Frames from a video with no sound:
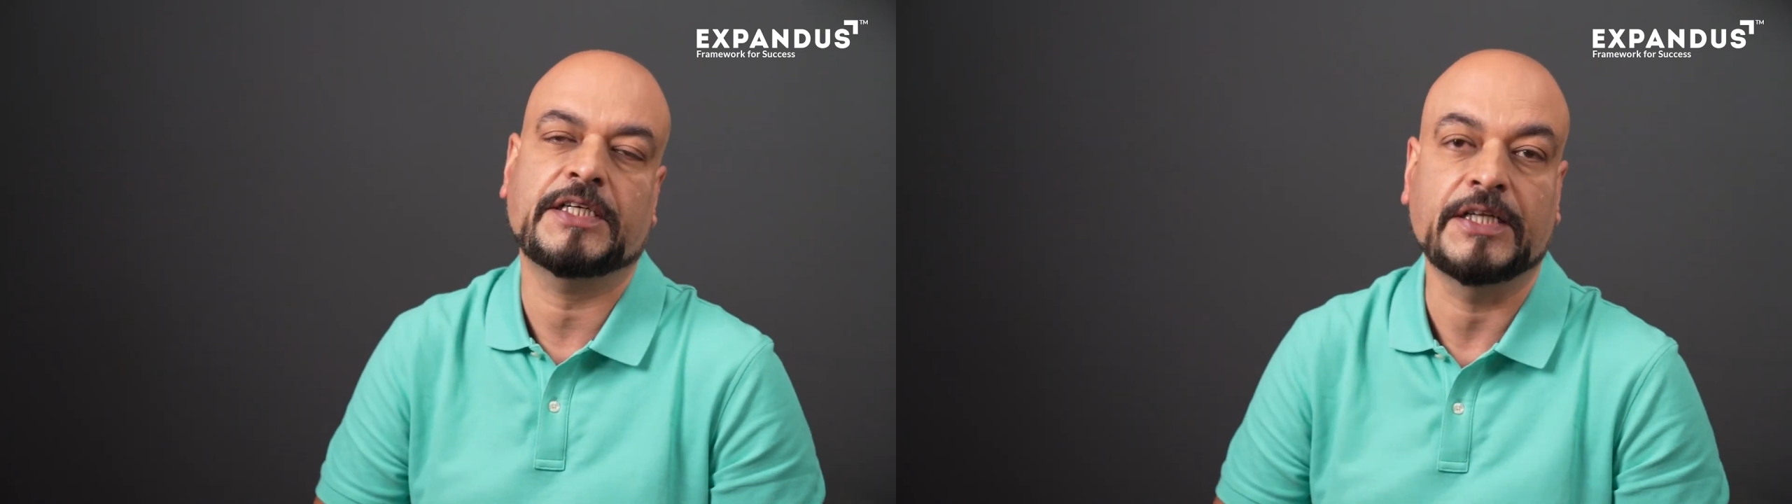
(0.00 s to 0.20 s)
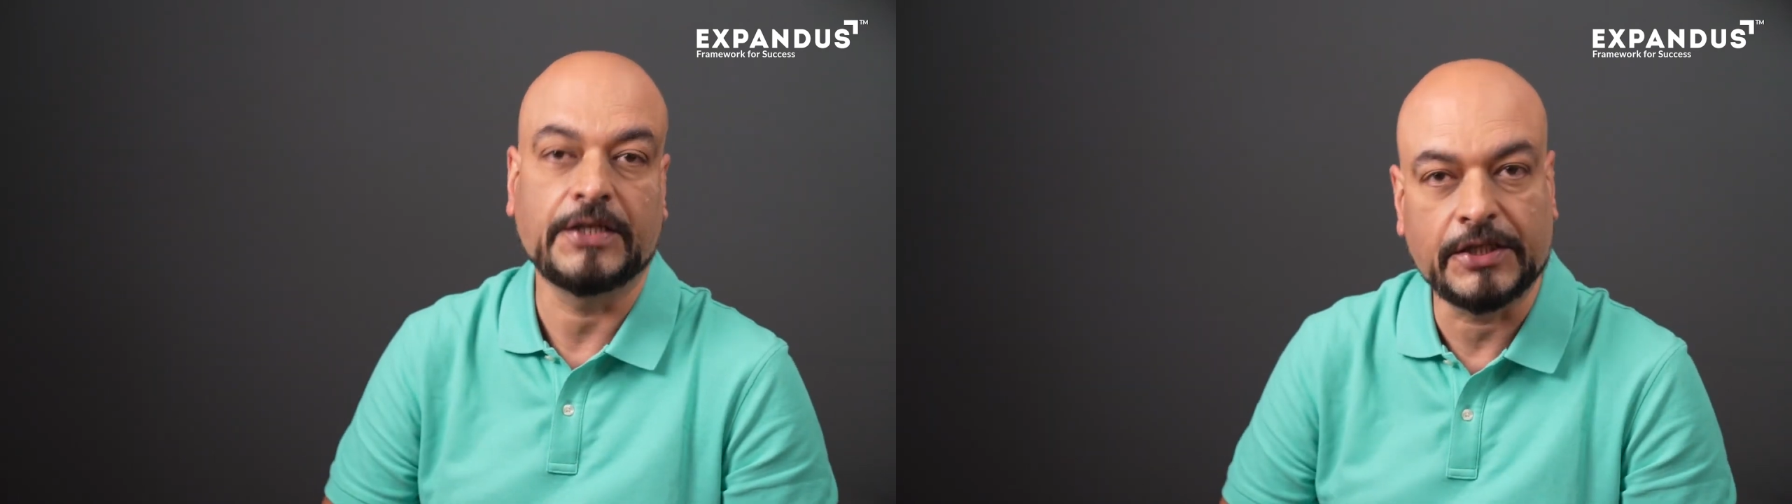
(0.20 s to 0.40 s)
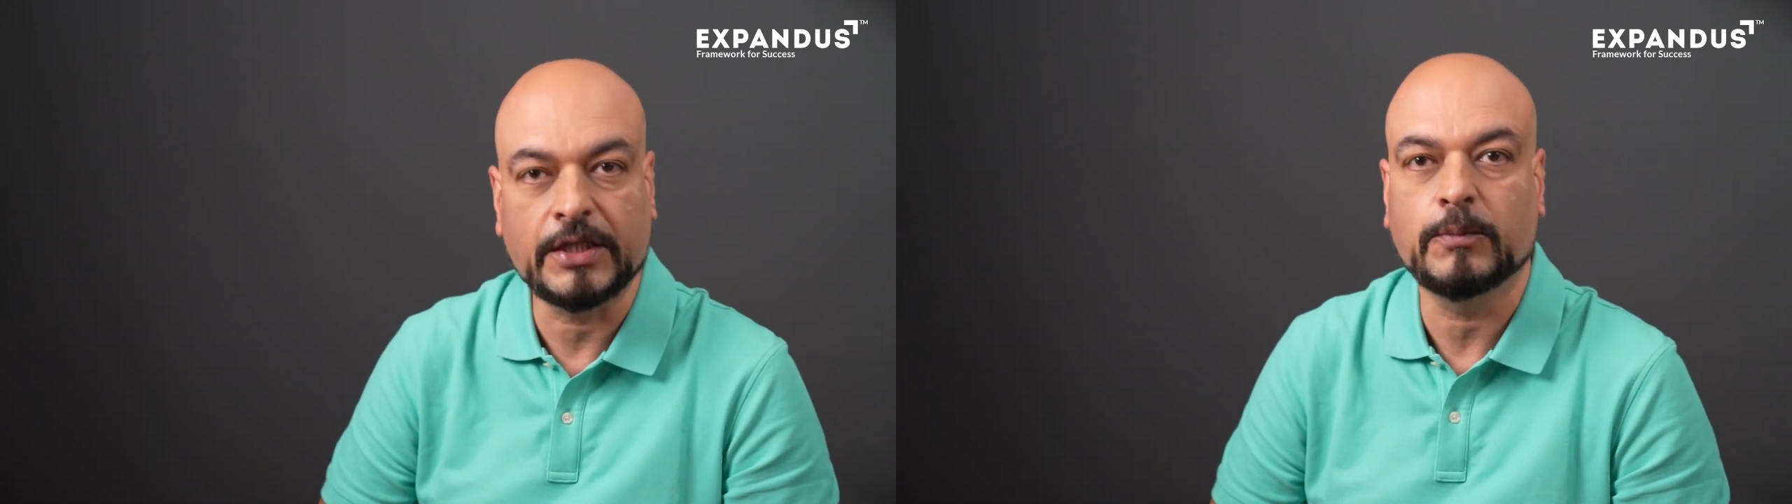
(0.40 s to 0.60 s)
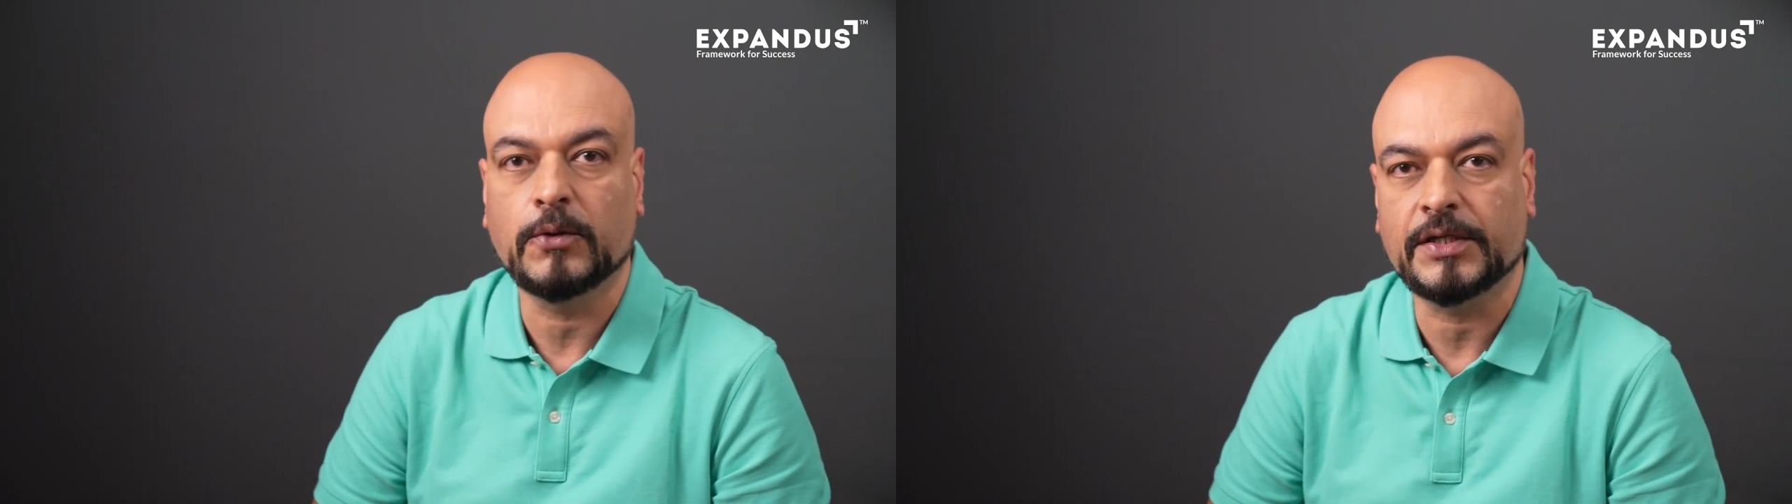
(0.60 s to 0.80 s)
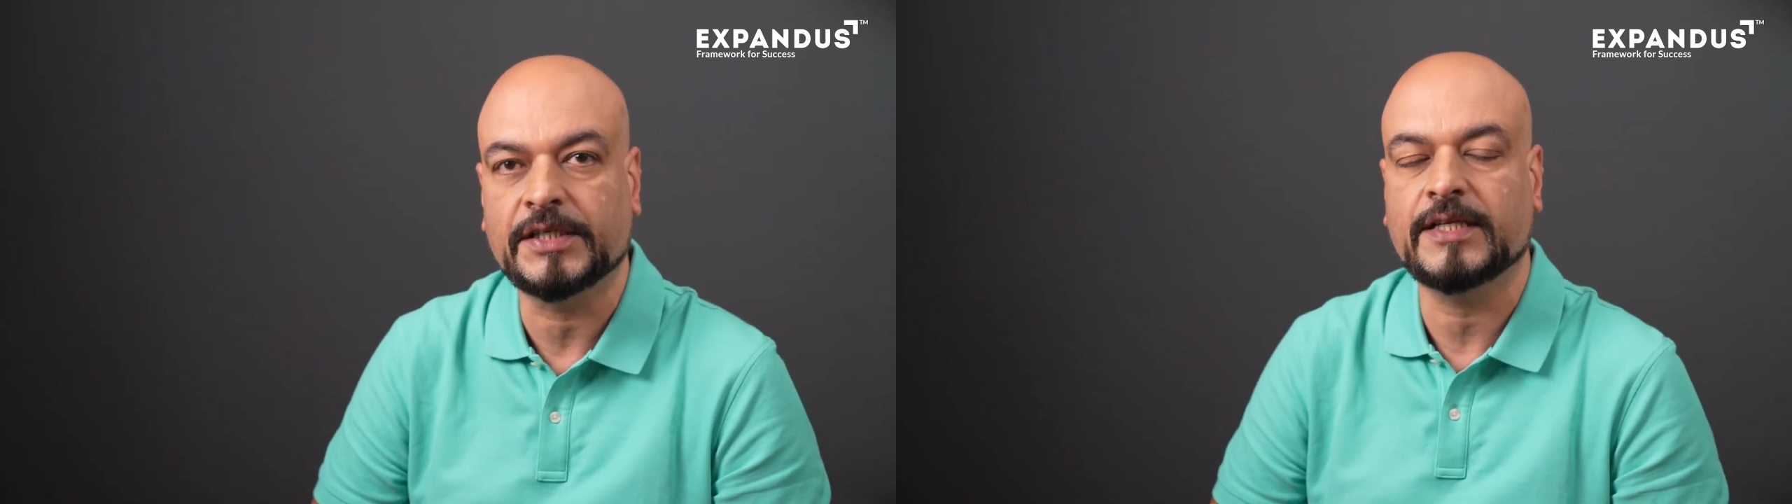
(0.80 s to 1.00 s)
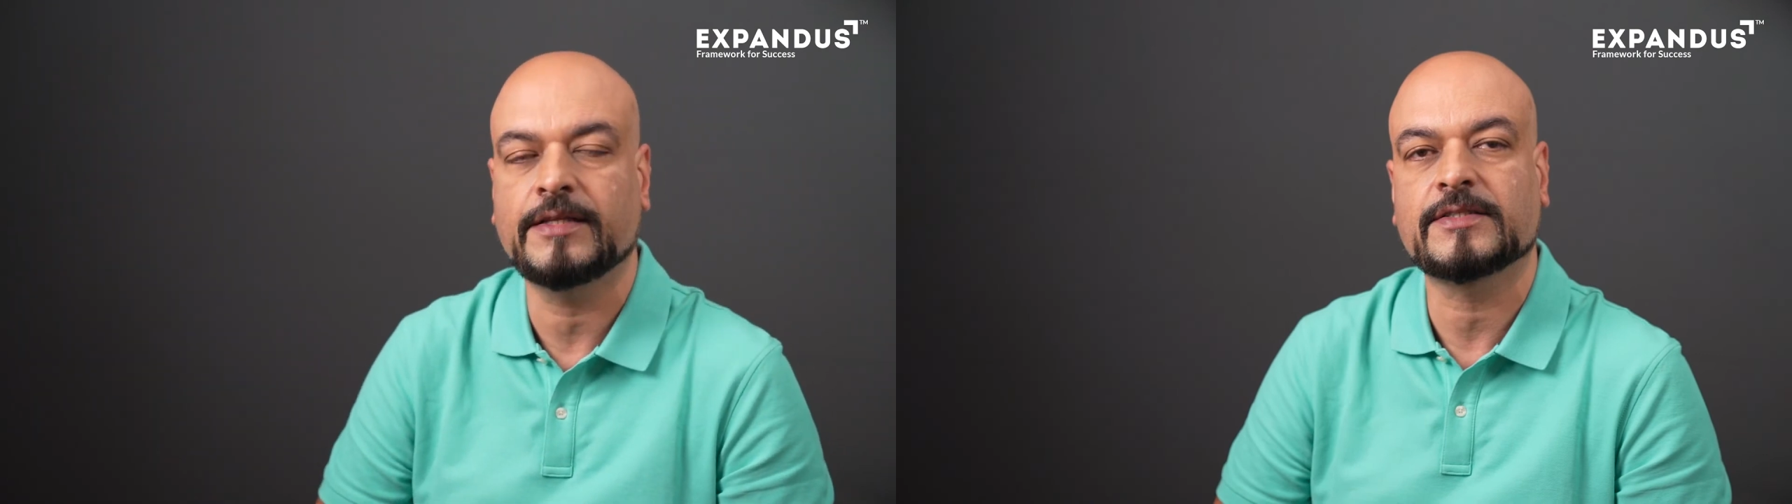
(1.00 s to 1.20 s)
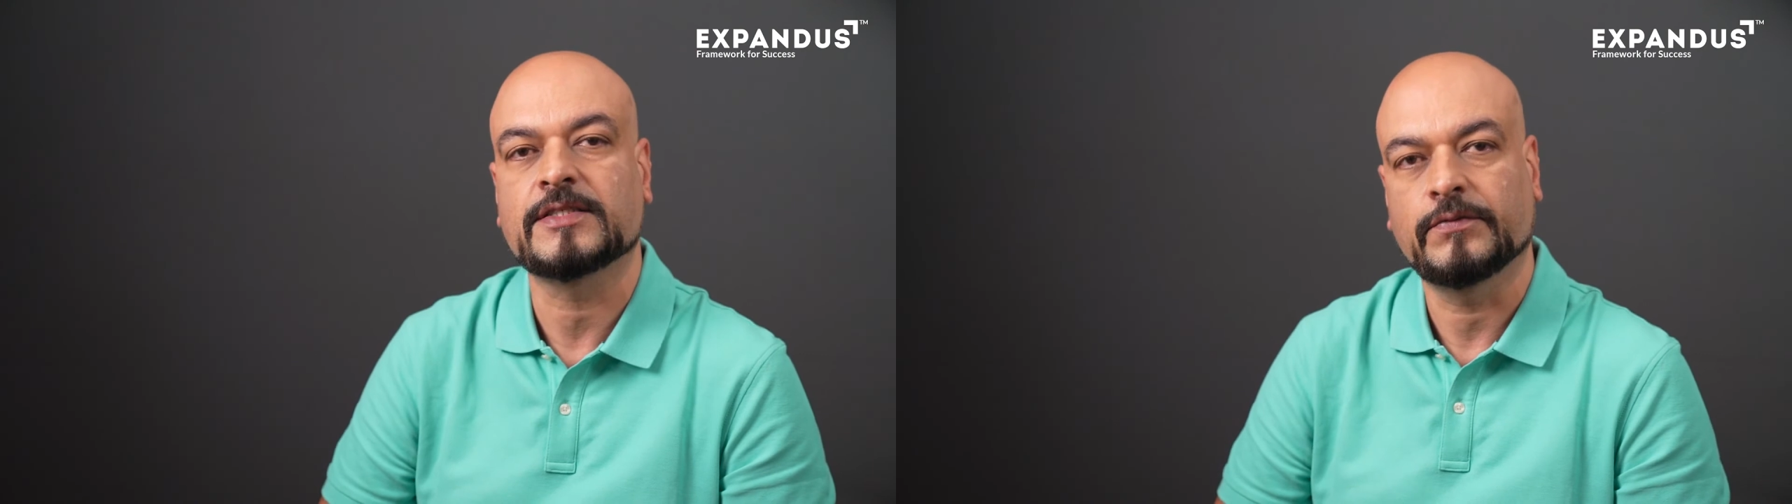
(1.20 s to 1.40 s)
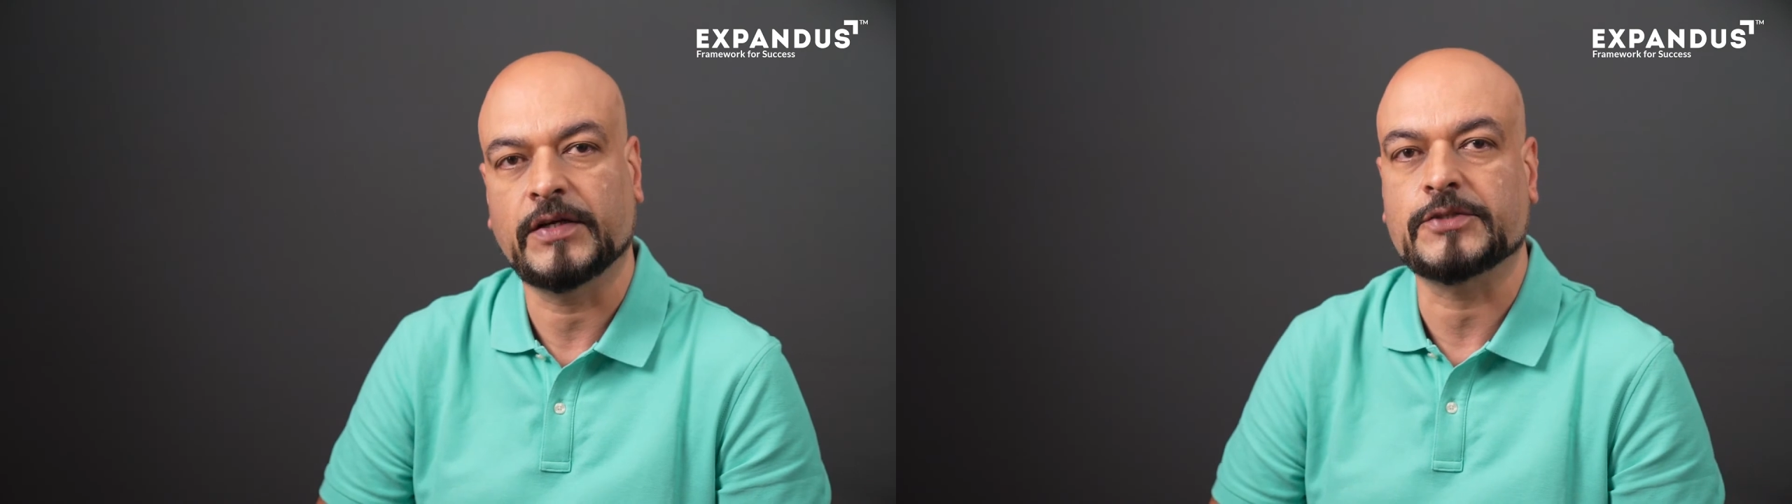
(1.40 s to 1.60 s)
in little more details
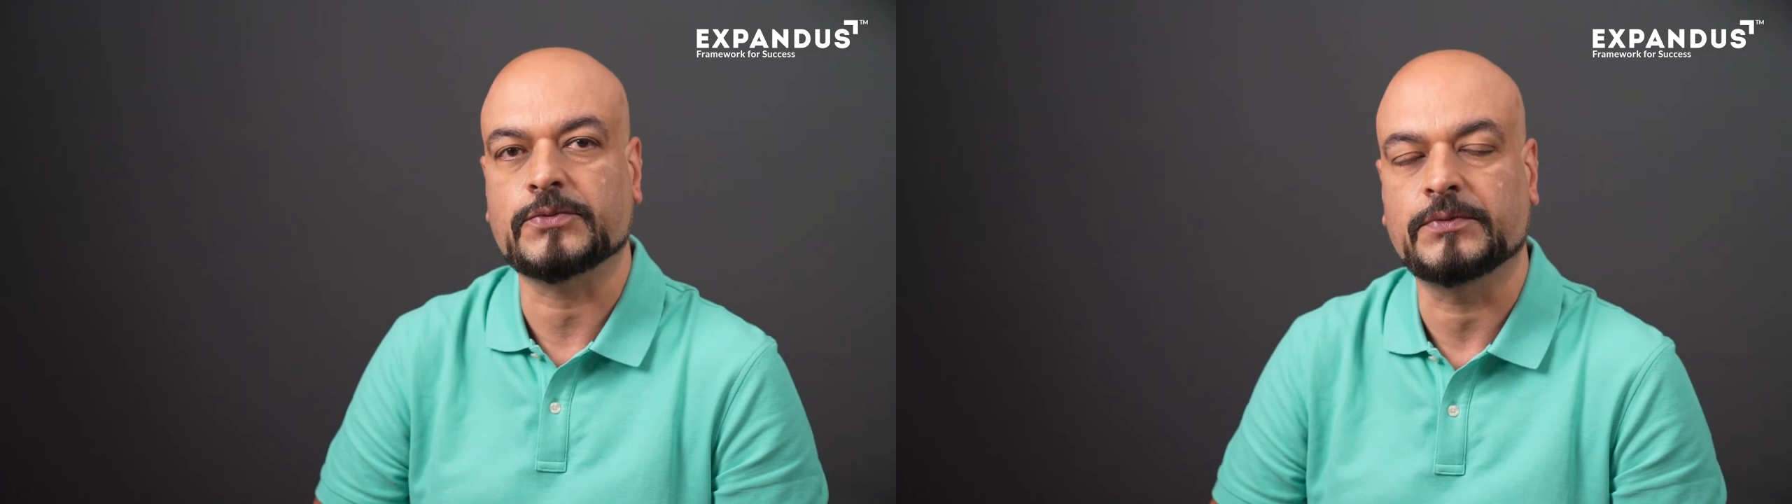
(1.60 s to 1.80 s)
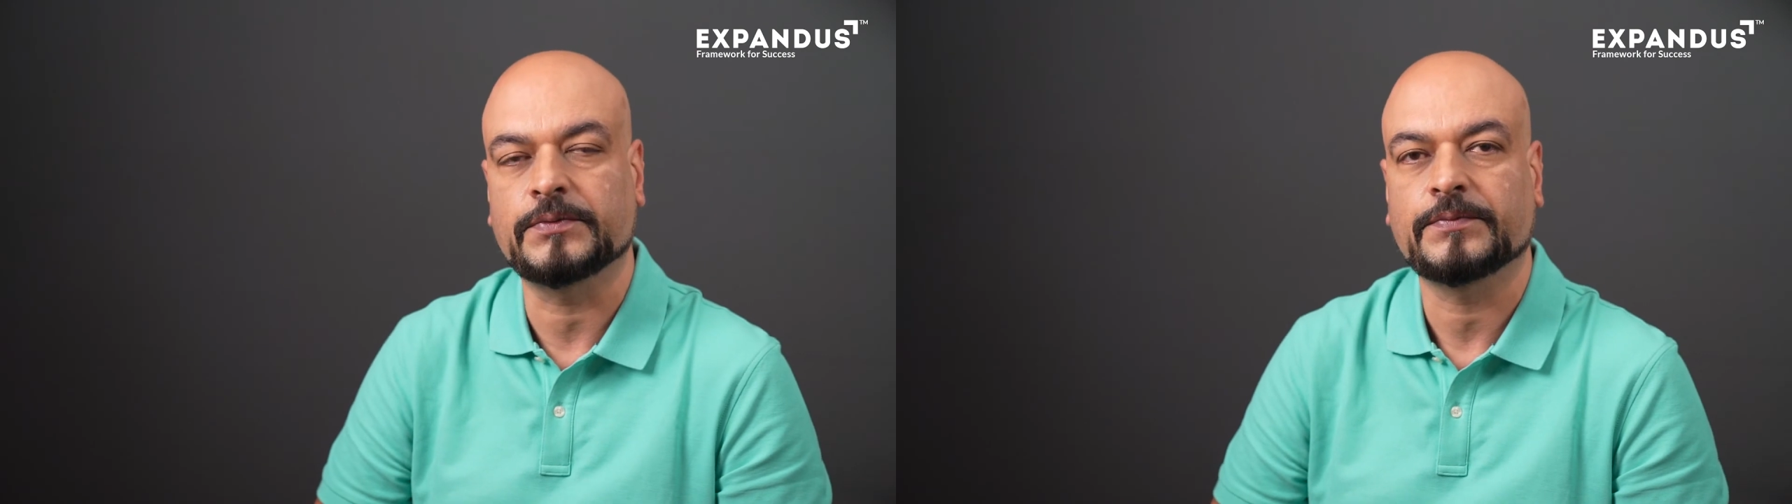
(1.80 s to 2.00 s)
very soon.